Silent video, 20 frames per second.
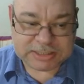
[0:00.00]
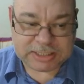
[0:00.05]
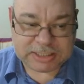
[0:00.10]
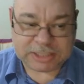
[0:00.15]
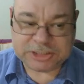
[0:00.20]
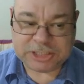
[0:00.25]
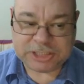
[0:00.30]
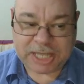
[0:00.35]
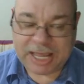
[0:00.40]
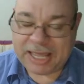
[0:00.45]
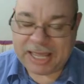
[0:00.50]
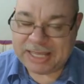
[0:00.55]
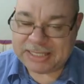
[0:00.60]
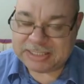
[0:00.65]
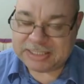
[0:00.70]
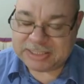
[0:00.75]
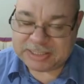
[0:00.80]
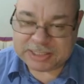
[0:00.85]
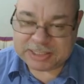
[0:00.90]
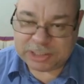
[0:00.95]
such
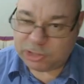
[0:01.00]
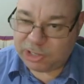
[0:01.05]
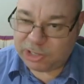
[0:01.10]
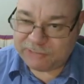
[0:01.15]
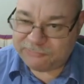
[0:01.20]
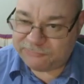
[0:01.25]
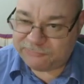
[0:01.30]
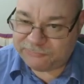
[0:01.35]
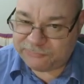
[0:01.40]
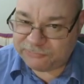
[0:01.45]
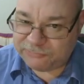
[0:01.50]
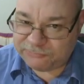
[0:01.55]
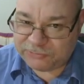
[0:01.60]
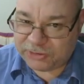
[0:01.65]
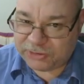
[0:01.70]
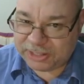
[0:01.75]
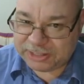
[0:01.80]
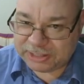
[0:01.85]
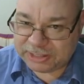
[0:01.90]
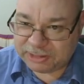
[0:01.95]
as the
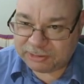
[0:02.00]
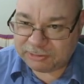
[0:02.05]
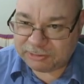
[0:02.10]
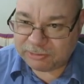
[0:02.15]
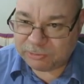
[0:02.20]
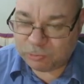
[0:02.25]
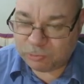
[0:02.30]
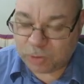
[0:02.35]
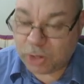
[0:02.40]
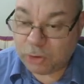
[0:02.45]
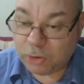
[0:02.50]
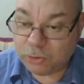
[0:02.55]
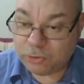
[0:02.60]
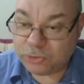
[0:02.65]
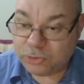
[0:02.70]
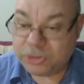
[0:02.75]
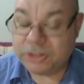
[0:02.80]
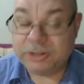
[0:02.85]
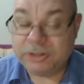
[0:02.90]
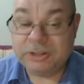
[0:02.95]
knife-fighting
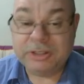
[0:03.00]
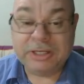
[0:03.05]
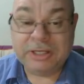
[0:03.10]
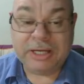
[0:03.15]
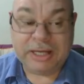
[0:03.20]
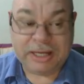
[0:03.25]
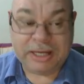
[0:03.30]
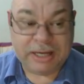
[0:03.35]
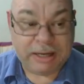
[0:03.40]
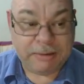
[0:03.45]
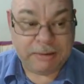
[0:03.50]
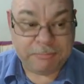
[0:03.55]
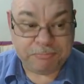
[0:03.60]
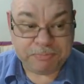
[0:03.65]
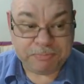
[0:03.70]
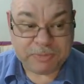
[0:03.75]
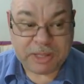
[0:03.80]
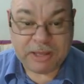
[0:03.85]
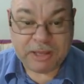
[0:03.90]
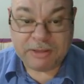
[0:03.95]
rogue,
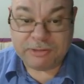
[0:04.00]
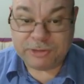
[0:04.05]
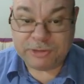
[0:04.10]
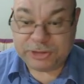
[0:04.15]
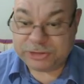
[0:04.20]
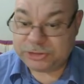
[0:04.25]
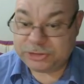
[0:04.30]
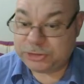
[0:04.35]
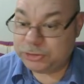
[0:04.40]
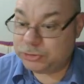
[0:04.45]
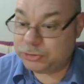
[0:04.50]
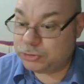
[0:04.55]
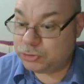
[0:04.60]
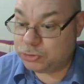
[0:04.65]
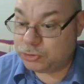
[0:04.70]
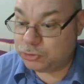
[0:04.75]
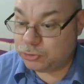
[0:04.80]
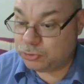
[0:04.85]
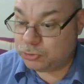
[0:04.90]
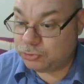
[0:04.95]
that can
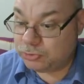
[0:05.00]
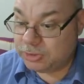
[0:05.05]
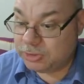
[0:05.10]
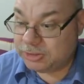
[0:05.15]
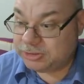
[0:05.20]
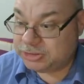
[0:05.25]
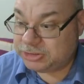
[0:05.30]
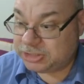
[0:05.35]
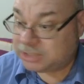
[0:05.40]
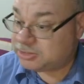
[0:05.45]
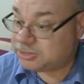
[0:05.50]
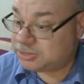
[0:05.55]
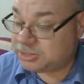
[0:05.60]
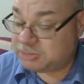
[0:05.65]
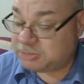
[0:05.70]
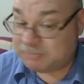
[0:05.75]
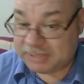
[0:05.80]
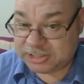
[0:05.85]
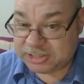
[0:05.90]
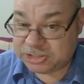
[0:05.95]
do just
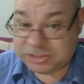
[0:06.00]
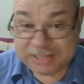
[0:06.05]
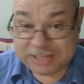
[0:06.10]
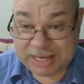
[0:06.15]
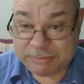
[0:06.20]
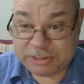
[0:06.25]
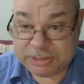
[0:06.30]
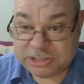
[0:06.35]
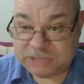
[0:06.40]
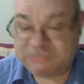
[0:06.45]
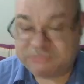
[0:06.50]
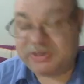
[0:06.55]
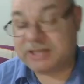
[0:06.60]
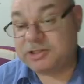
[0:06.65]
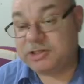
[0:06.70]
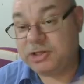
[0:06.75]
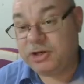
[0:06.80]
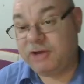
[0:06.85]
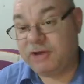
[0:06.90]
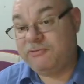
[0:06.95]
as much damage. In fact,
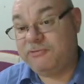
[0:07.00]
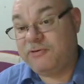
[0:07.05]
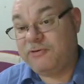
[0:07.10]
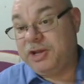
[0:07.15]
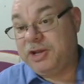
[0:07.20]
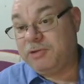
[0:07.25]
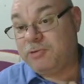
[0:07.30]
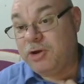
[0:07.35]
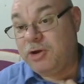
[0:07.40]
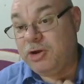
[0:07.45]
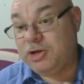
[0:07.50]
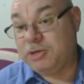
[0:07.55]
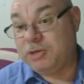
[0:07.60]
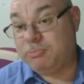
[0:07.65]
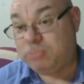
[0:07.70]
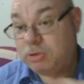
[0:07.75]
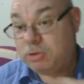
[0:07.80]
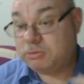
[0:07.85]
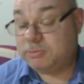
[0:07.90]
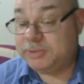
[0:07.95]
the knife-fighting rogue can
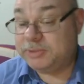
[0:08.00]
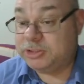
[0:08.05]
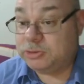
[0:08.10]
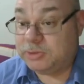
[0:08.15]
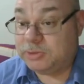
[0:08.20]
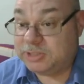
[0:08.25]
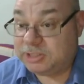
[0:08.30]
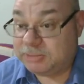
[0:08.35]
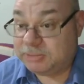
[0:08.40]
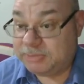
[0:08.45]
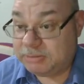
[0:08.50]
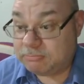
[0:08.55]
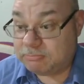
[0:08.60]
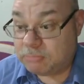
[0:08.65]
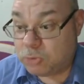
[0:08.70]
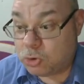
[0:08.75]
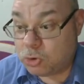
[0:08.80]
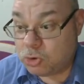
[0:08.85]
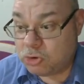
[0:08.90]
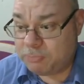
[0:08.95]
probably do a little bit
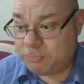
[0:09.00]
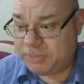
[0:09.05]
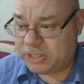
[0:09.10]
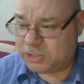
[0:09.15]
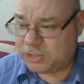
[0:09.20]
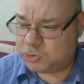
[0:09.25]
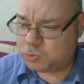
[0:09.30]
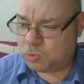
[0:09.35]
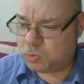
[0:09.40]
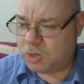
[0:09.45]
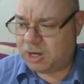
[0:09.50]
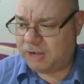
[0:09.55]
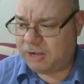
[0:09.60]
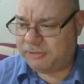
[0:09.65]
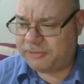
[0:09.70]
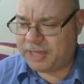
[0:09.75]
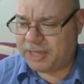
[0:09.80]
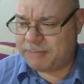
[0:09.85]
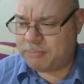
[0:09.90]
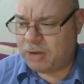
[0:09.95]
more, because while
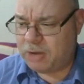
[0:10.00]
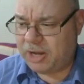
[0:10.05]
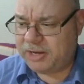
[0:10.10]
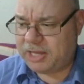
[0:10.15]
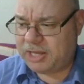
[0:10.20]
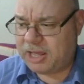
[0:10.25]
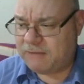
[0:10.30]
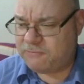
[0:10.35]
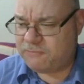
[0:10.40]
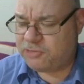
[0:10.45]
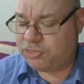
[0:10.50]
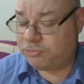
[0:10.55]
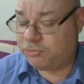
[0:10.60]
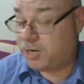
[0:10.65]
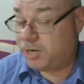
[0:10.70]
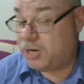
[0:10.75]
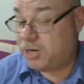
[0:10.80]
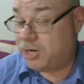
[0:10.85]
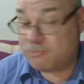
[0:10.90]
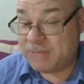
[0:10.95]
they might have
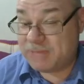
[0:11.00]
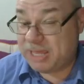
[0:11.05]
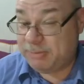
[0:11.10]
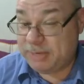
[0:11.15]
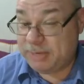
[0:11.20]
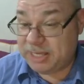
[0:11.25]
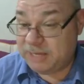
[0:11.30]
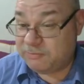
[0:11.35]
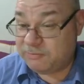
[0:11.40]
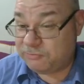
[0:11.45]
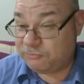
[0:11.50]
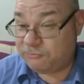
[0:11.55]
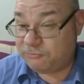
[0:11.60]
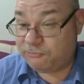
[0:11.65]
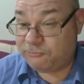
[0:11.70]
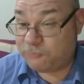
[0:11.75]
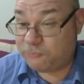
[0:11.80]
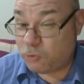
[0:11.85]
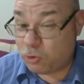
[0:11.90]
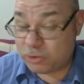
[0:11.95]
3 or maybe even
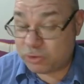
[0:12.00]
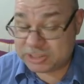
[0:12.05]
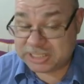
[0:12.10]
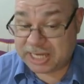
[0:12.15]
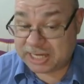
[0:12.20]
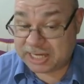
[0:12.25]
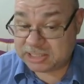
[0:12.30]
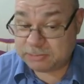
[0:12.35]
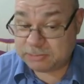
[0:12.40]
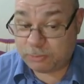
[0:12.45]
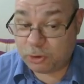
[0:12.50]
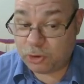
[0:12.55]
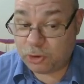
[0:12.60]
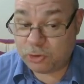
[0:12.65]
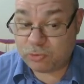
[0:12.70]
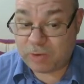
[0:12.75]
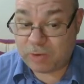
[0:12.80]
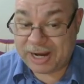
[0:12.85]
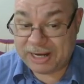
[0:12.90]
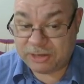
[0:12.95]
4 attacks per
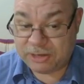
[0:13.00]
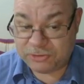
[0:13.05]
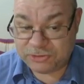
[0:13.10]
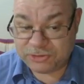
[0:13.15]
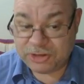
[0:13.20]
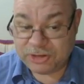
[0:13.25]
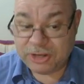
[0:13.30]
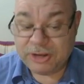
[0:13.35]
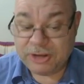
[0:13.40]
round